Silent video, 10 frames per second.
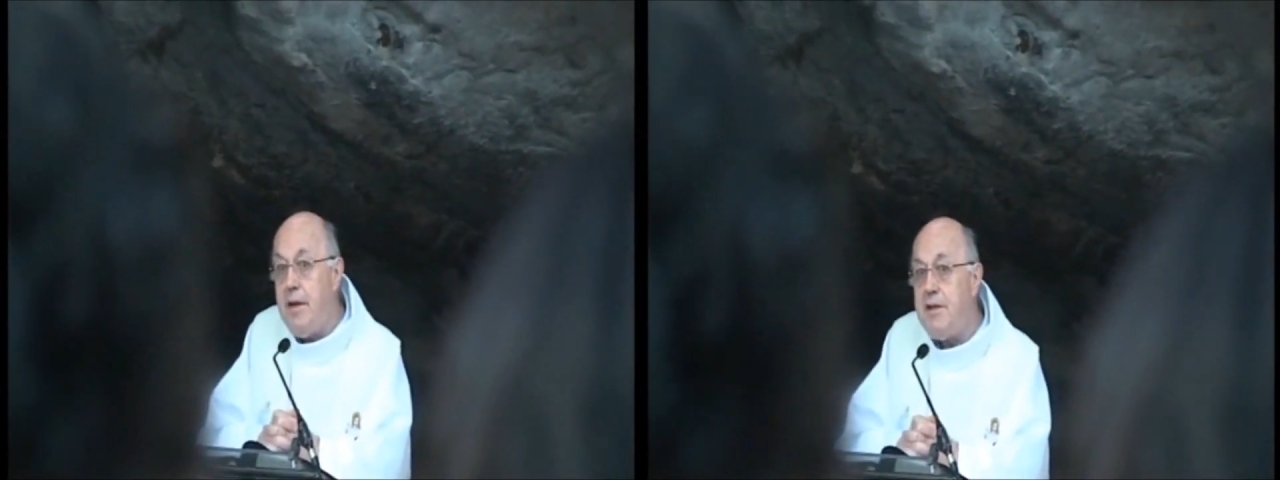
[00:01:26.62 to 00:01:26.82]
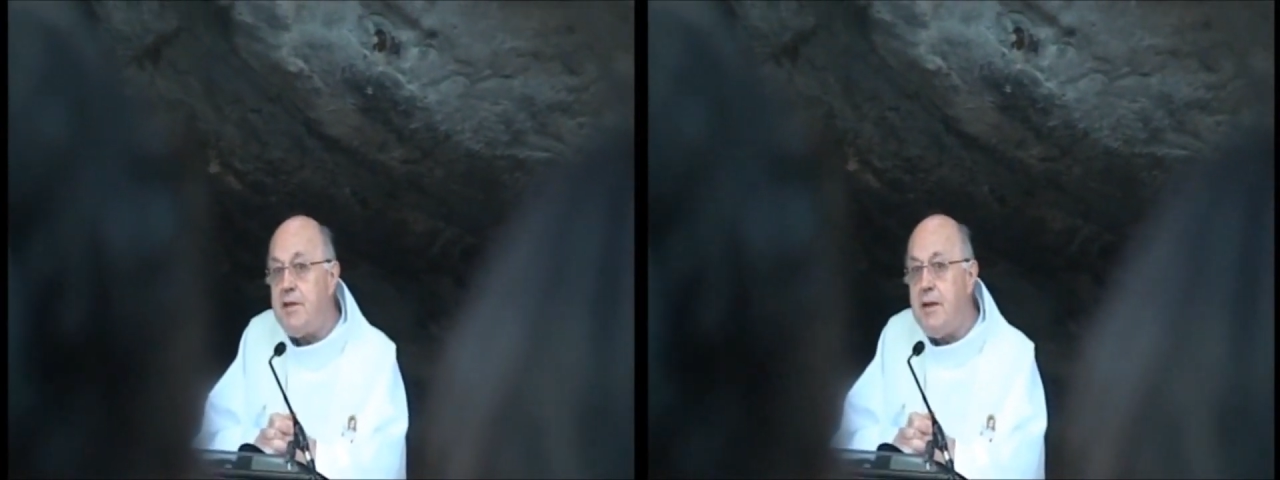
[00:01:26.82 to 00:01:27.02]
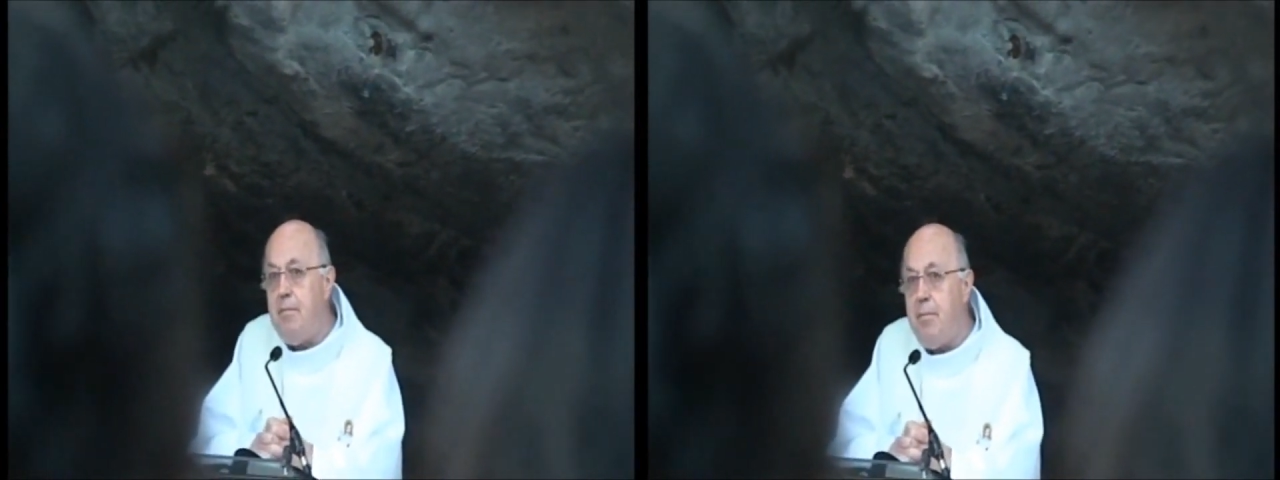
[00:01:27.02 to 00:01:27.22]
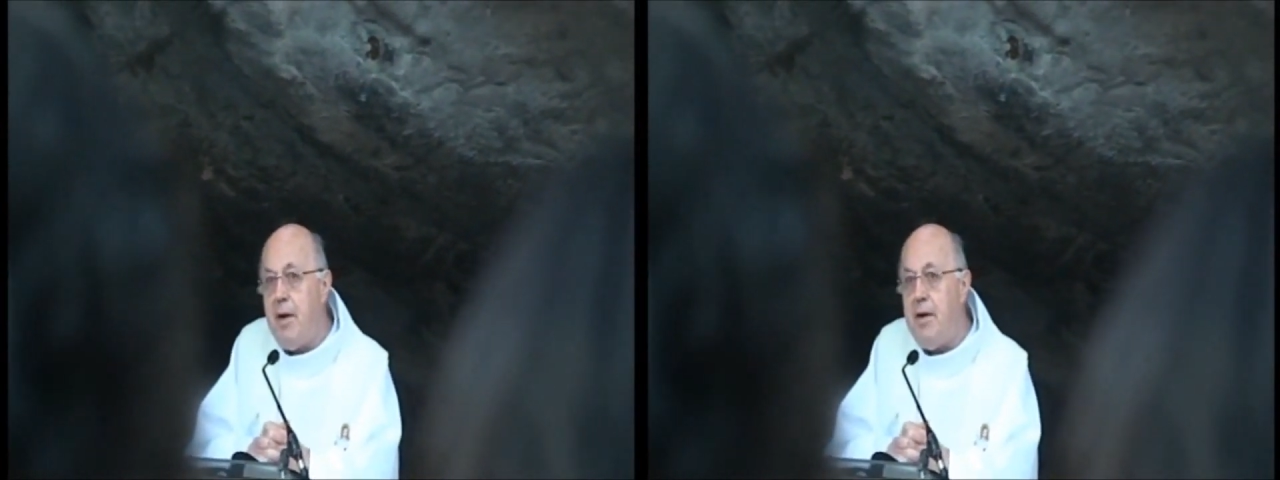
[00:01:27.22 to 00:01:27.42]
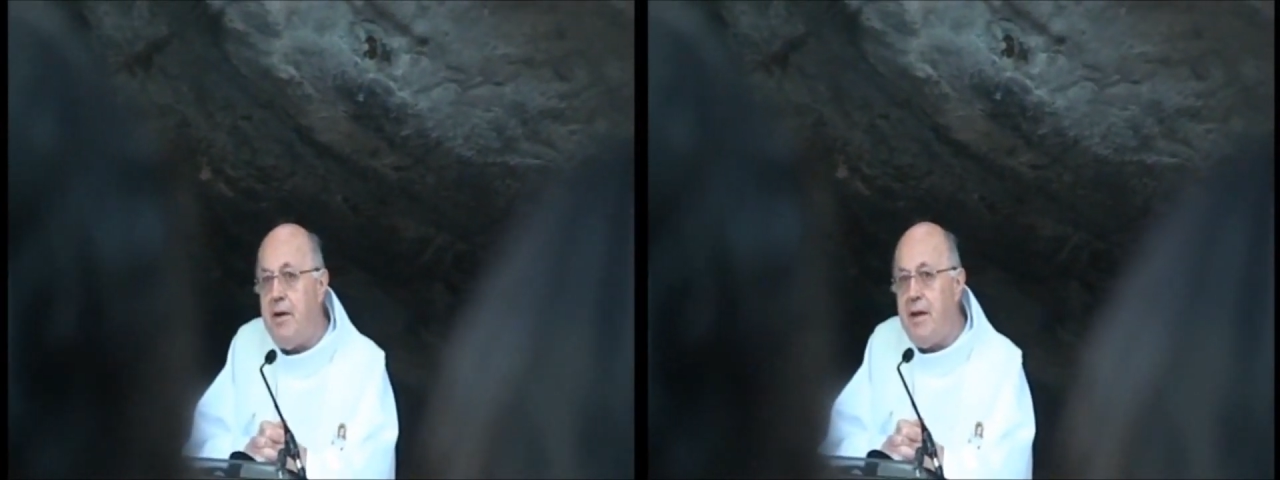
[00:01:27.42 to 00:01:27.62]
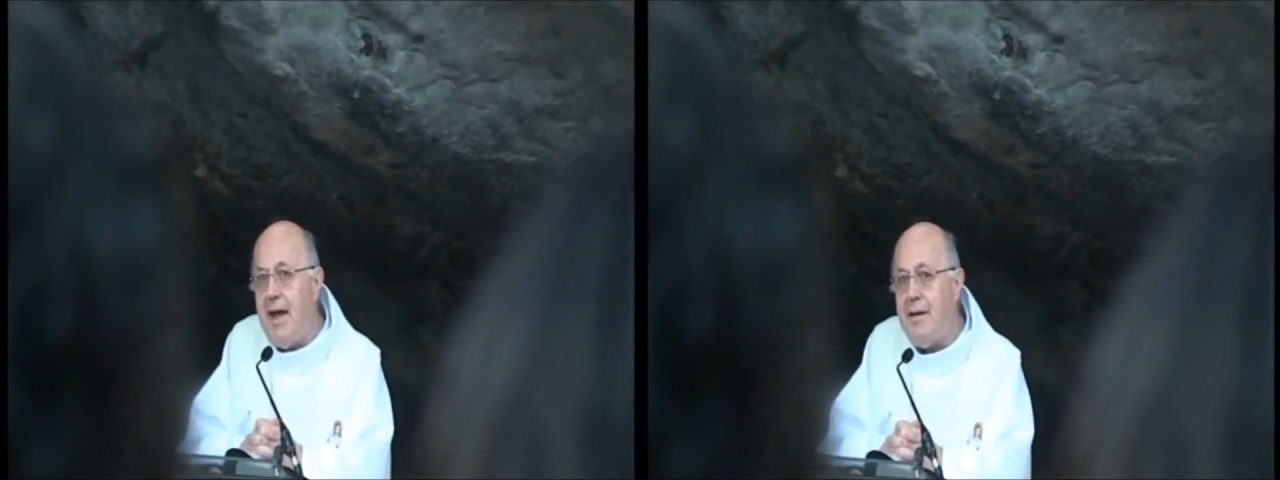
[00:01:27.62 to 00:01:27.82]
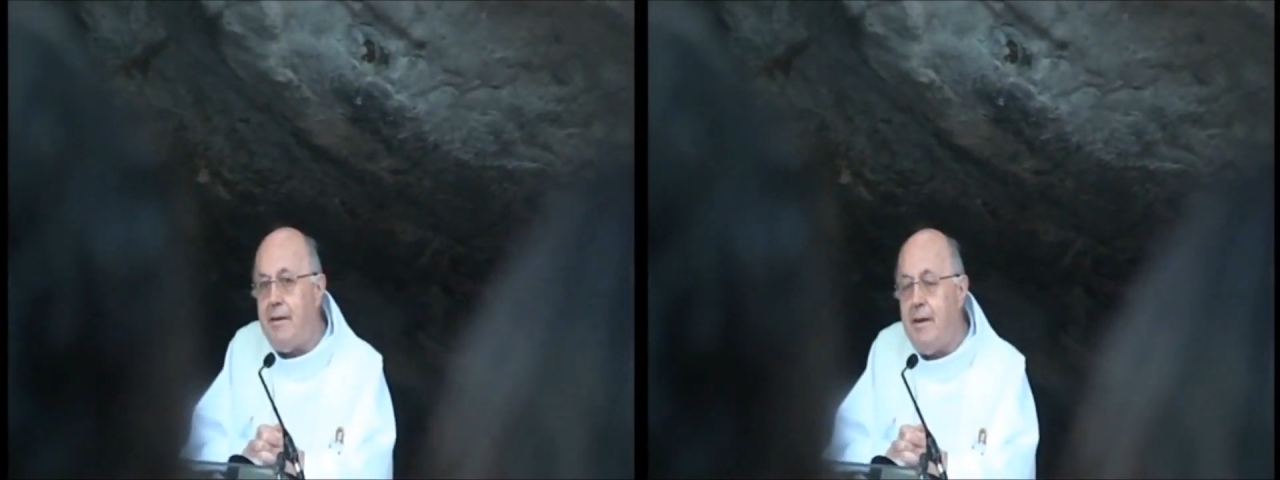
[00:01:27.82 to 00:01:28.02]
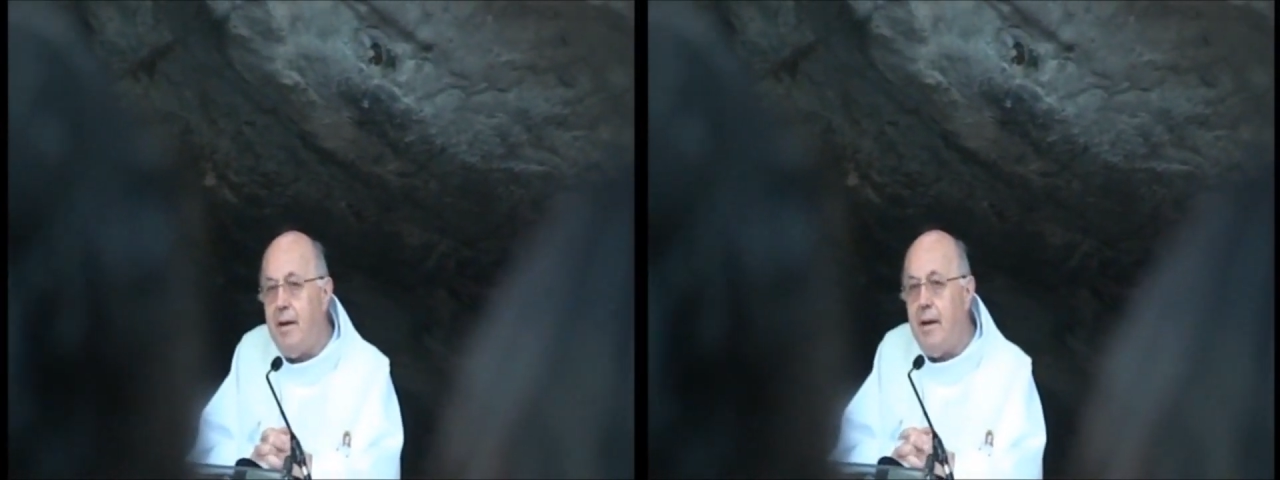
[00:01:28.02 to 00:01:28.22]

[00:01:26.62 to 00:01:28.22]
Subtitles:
This Bernadette